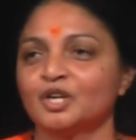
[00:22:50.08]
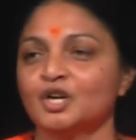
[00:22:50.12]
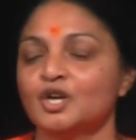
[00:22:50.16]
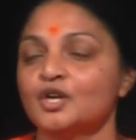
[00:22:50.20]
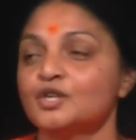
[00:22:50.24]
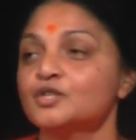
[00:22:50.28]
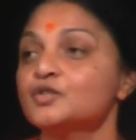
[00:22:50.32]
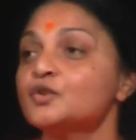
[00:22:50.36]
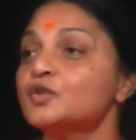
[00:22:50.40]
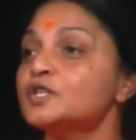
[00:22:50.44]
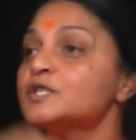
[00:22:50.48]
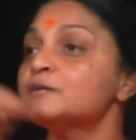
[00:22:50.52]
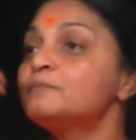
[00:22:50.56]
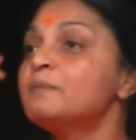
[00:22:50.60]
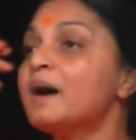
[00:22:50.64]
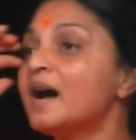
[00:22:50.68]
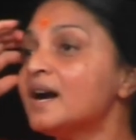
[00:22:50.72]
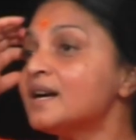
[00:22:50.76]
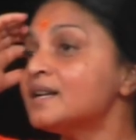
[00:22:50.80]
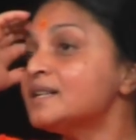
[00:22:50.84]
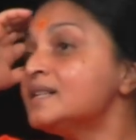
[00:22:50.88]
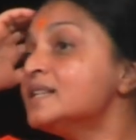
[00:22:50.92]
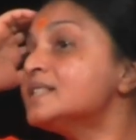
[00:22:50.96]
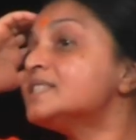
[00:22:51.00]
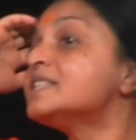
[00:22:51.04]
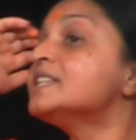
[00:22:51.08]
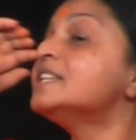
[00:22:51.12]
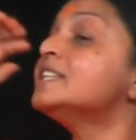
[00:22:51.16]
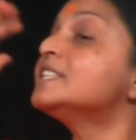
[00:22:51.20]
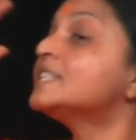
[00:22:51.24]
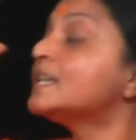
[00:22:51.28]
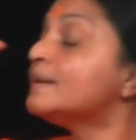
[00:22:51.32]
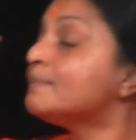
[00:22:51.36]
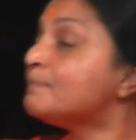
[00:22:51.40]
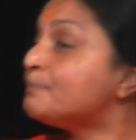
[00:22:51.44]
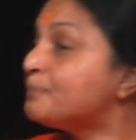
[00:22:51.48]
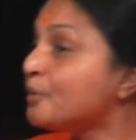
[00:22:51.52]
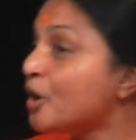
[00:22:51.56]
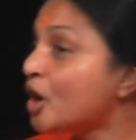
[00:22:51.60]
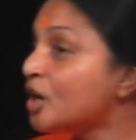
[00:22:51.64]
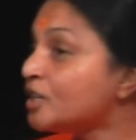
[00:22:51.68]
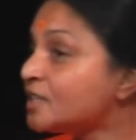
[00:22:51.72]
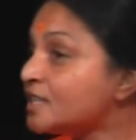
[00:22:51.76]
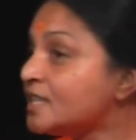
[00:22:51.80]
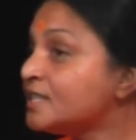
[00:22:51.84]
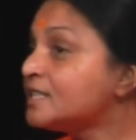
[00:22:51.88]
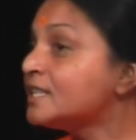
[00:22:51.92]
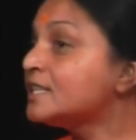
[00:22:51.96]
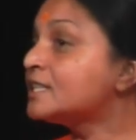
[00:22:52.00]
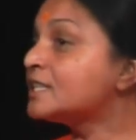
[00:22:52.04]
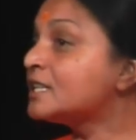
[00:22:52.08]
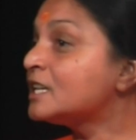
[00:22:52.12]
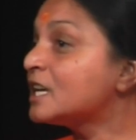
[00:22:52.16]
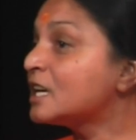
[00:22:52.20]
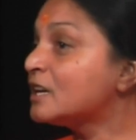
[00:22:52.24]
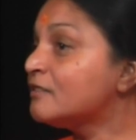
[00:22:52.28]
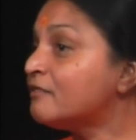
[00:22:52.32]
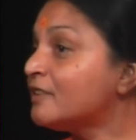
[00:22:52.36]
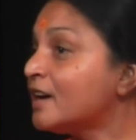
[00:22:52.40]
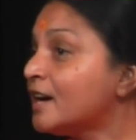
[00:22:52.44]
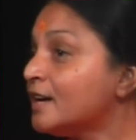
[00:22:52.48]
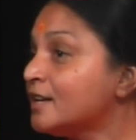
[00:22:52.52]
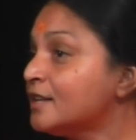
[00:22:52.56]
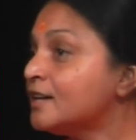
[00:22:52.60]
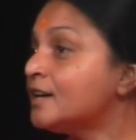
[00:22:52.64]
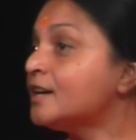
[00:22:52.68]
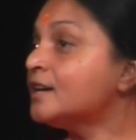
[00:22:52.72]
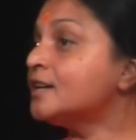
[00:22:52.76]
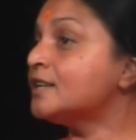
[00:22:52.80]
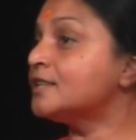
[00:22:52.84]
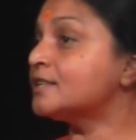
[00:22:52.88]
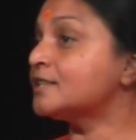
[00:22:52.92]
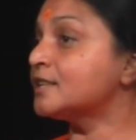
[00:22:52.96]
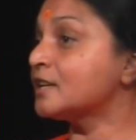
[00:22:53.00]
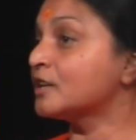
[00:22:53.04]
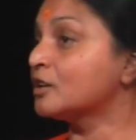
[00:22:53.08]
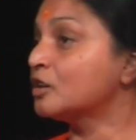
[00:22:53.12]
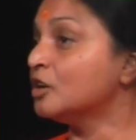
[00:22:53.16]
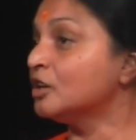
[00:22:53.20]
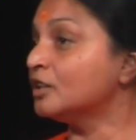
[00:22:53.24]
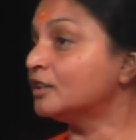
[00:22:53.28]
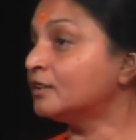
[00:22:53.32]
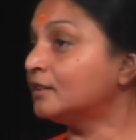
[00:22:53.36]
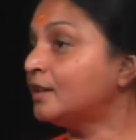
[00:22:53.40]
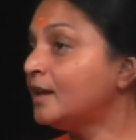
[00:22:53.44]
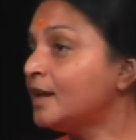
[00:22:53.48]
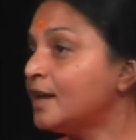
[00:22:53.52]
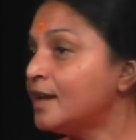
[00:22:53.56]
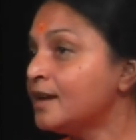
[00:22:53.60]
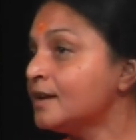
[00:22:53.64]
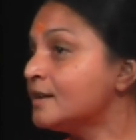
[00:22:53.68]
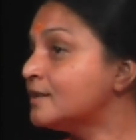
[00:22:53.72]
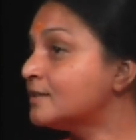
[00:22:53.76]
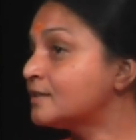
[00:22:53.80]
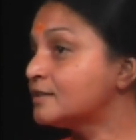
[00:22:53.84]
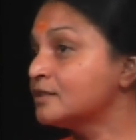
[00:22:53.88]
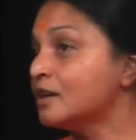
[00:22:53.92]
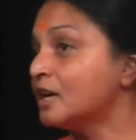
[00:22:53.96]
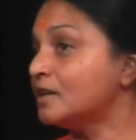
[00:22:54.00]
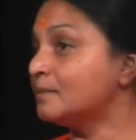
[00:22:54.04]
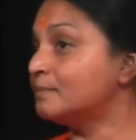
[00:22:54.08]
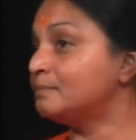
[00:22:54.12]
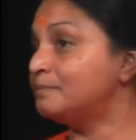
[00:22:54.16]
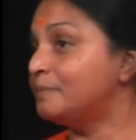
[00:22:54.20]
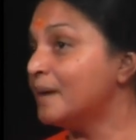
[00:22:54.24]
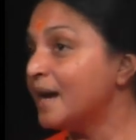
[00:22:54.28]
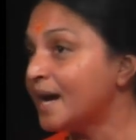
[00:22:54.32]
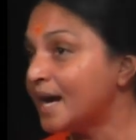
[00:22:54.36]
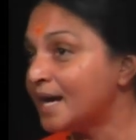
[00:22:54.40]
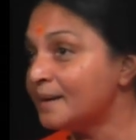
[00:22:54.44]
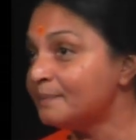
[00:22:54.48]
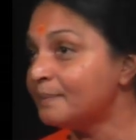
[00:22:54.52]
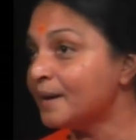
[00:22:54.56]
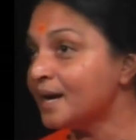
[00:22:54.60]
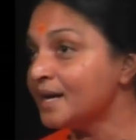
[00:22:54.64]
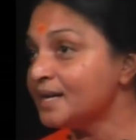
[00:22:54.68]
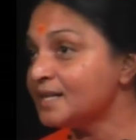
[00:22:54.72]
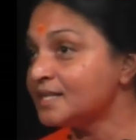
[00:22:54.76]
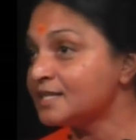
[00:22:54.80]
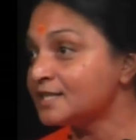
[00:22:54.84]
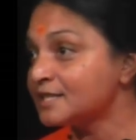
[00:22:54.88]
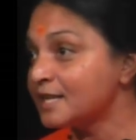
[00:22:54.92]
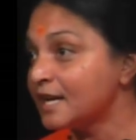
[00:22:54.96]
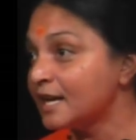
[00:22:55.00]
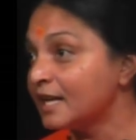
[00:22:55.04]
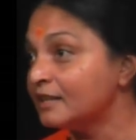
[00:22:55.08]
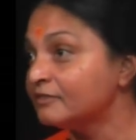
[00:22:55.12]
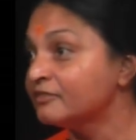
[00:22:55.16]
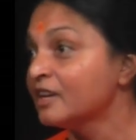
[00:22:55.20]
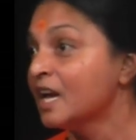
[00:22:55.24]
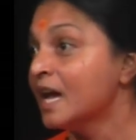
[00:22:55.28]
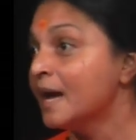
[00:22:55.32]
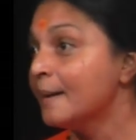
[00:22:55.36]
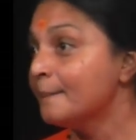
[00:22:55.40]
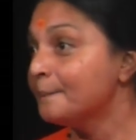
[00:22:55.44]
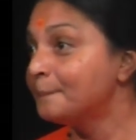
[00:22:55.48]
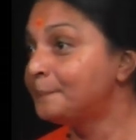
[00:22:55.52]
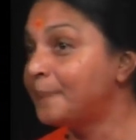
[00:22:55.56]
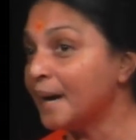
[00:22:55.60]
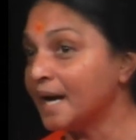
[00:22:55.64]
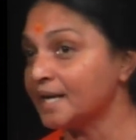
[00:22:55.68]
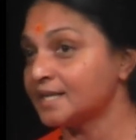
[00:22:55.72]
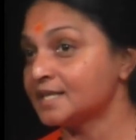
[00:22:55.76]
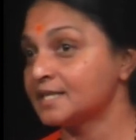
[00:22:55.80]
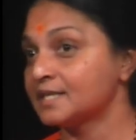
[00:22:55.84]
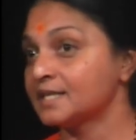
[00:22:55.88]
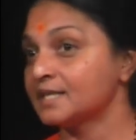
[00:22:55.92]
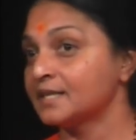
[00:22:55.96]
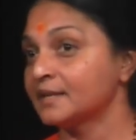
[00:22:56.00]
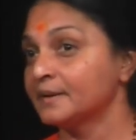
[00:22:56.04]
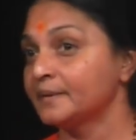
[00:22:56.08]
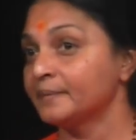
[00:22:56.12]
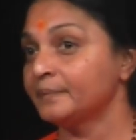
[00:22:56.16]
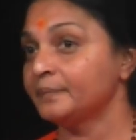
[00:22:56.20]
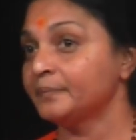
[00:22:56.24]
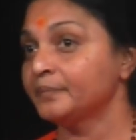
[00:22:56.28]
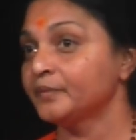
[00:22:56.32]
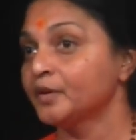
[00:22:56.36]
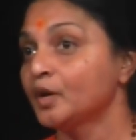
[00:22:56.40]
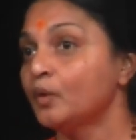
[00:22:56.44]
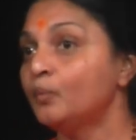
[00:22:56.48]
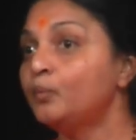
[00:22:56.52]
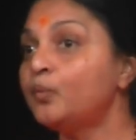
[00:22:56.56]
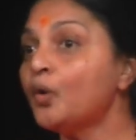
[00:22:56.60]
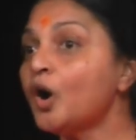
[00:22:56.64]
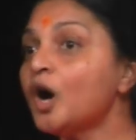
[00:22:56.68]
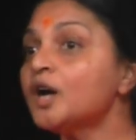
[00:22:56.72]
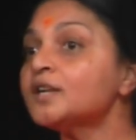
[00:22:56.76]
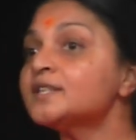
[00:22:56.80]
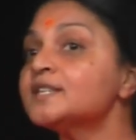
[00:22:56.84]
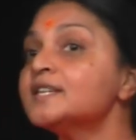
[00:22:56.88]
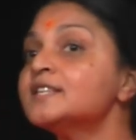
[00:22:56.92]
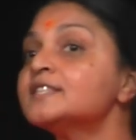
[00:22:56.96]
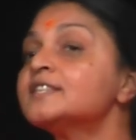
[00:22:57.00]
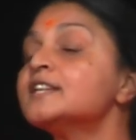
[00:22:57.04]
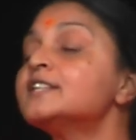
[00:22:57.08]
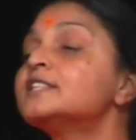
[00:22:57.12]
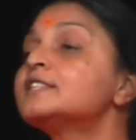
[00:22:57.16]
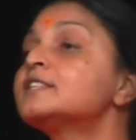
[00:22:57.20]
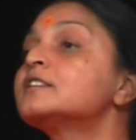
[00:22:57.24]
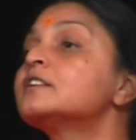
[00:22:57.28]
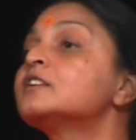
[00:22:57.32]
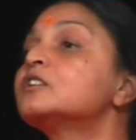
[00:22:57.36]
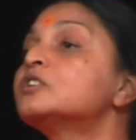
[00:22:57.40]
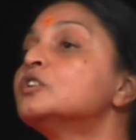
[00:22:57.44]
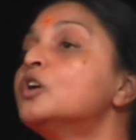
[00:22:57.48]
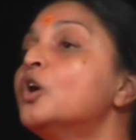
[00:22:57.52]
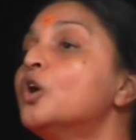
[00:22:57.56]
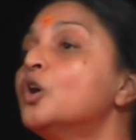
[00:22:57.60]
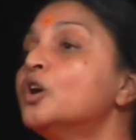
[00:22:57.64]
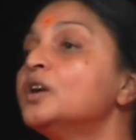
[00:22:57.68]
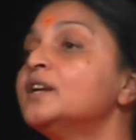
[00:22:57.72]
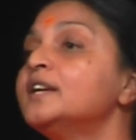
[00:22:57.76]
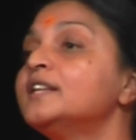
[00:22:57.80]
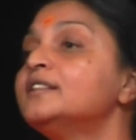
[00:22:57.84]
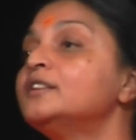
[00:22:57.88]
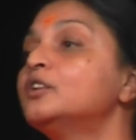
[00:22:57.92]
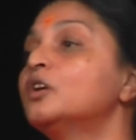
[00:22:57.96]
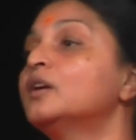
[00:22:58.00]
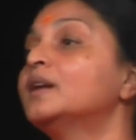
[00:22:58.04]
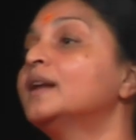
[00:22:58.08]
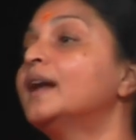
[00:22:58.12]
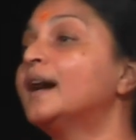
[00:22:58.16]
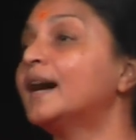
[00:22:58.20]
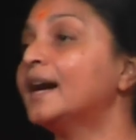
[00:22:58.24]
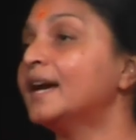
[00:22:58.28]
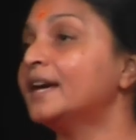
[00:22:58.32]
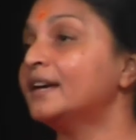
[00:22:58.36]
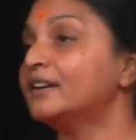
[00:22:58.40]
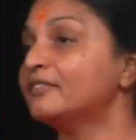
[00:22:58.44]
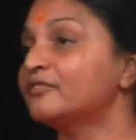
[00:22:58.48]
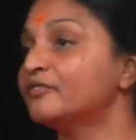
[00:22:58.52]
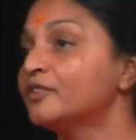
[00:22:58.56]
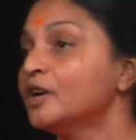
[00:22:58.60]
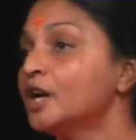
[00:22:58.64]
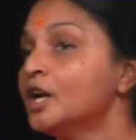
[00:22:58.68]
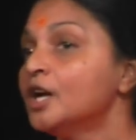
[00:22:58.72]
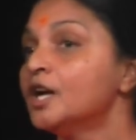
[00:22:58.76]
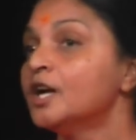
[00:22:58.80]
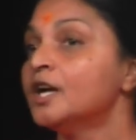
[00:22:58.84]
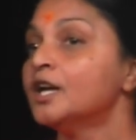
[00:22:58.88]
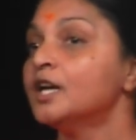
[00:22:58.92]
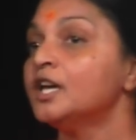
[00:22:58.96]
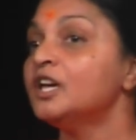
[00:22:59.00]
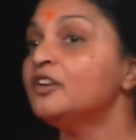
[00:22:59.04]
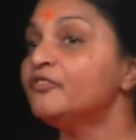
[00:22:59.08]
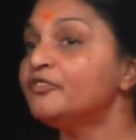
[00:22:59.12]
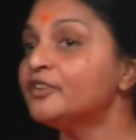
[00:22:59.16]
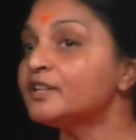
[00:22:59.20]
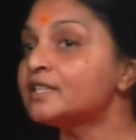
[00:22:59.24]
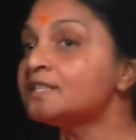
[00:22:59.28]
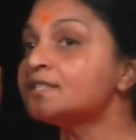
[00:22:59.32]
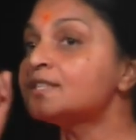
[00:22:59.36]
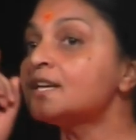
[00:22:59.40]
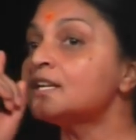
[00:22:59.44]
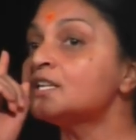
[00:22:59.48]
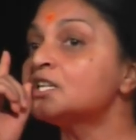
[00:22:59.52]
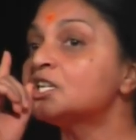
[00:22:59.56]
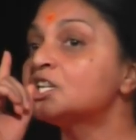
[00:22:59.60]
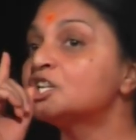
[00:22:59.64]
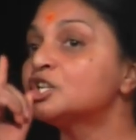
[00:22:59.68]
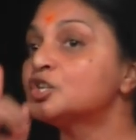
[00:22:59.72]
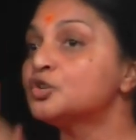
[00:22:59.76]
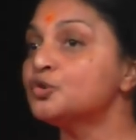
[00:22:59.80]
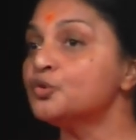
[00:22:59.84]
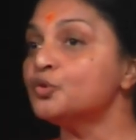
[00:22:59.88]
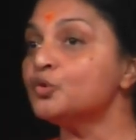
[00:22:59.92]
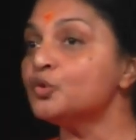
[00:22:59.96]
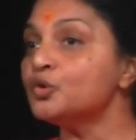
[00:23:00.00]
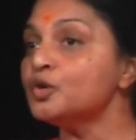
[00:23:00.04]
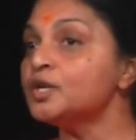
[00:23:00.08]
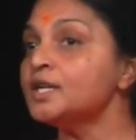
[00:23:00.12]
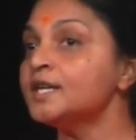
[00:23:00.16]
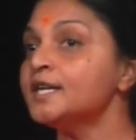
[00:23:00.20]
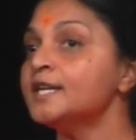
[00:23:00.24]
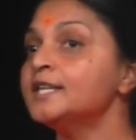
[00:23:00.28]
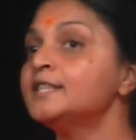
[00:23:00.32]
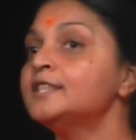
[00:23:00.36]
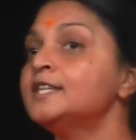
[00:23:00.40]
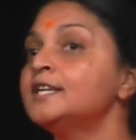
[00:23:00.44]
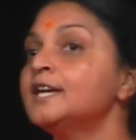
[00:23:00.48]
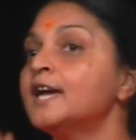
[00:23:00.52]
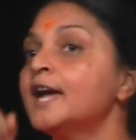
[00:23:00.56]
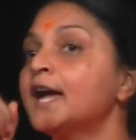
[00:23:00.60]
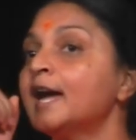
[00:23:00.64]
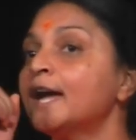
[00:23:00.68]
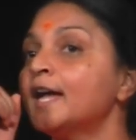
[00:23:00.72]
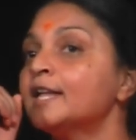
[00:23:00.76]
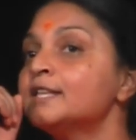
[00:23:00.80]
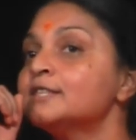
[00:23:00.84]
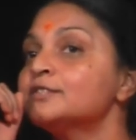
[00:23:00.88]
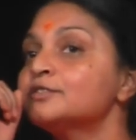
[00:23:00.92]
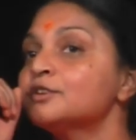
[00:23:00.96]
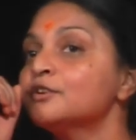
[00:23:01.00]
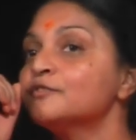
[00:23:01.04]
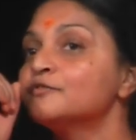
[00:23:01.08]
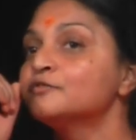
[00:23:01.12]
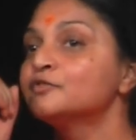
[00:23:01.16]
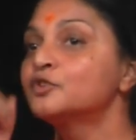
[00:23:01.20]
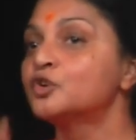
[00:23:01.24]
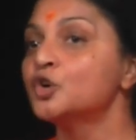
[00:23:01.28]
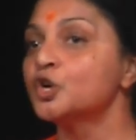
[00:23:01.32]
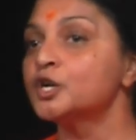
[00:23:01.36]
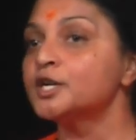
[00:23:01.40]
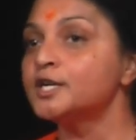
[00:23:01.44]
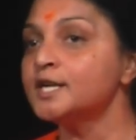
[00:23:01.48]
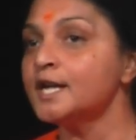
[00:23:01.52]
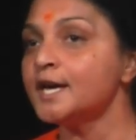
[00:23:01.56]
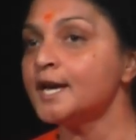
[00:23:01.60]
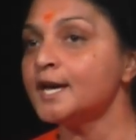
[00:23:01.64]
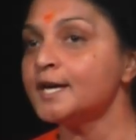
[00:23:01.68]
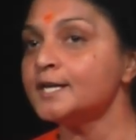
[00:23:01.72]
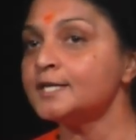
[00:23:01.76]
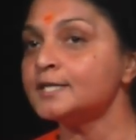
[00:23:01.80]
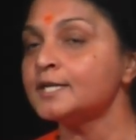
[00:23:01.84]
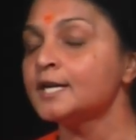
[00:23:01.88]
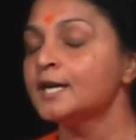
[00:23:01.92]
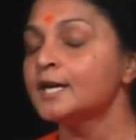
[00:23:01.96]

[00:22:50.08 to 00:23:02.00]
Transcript: So smartness is important, it's required, it's a good thing, it's not bad by itself, but what is its role in your life? If it is a tool in the hands of goodness,